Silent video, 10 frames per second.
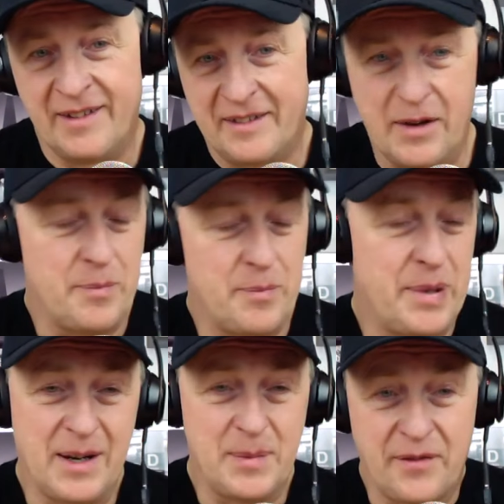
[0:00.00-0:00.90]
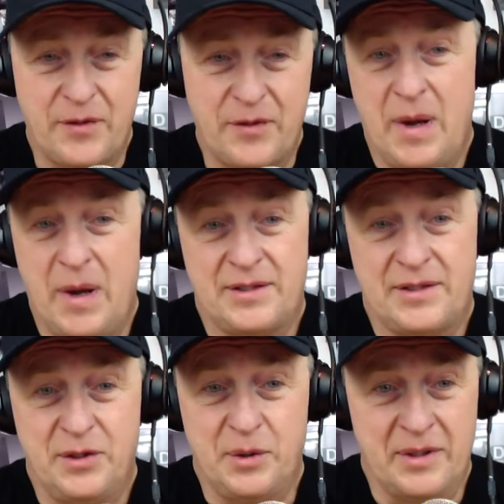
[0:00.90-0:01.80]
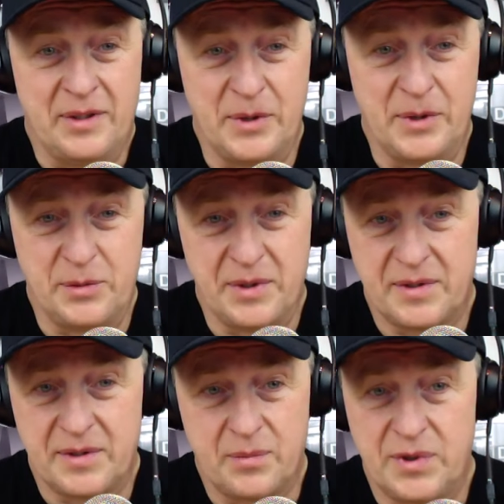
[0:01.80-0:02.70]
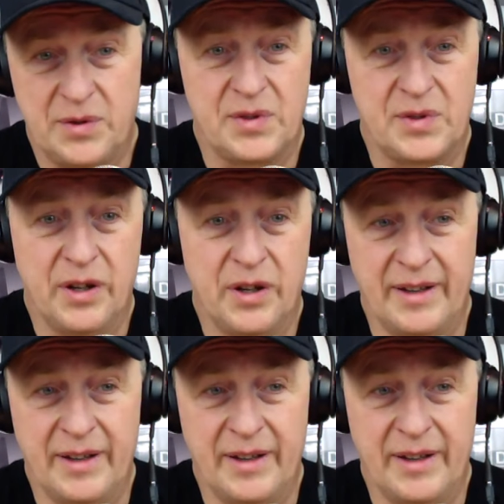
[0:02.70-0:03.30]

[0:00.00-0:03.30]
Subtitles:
they were picking up stuff from us too, which was good.